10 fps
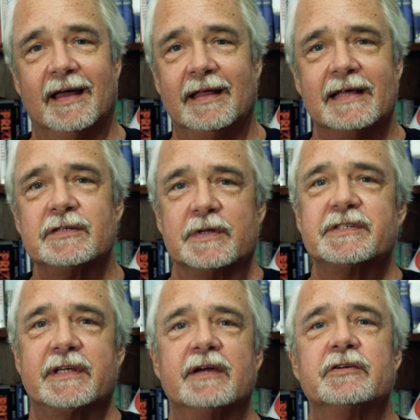And that's
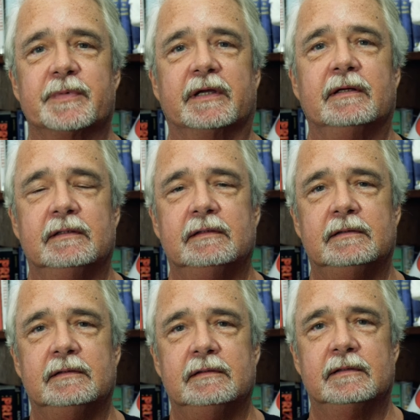what scares me.
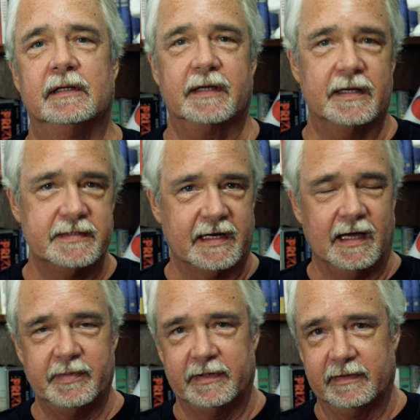Like I said,
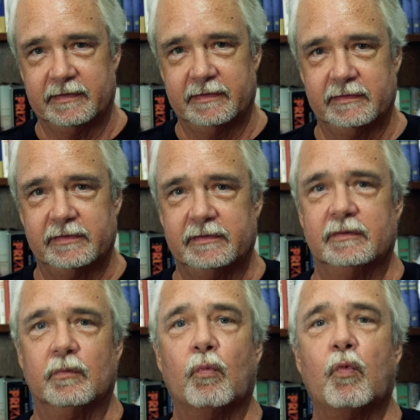I've been
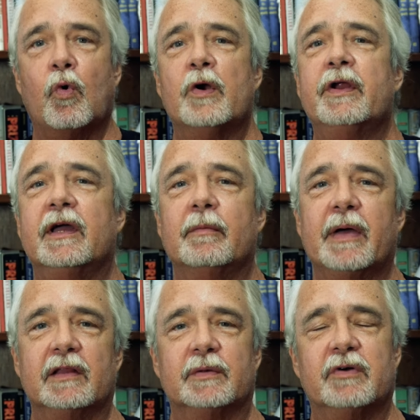warning
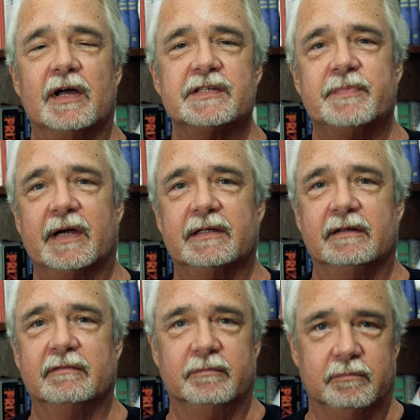about the prospect
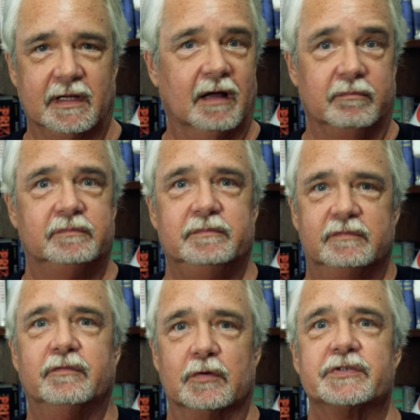of a
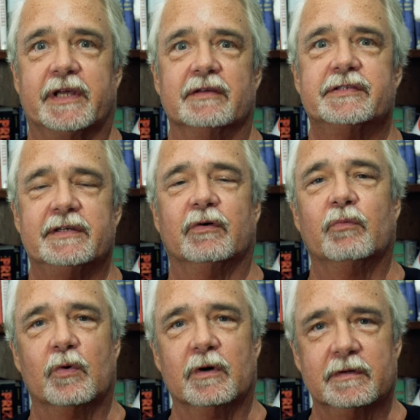full-scale civil
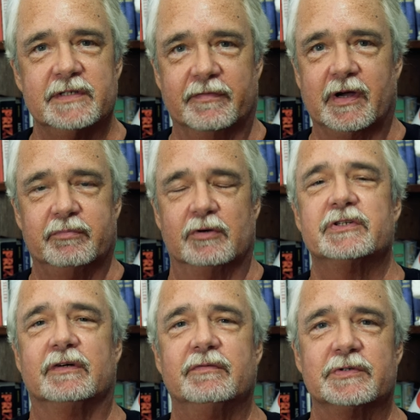war, something
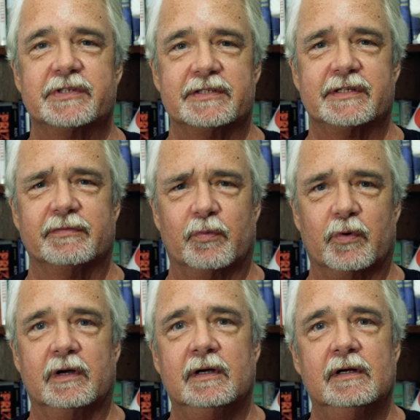approaching a full-scale civil
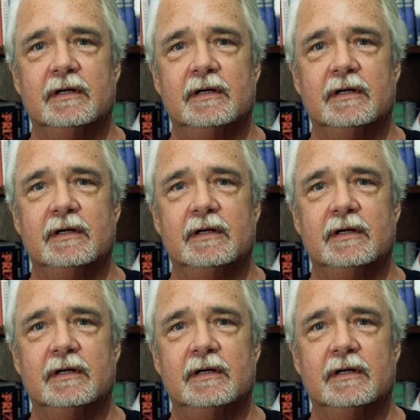war,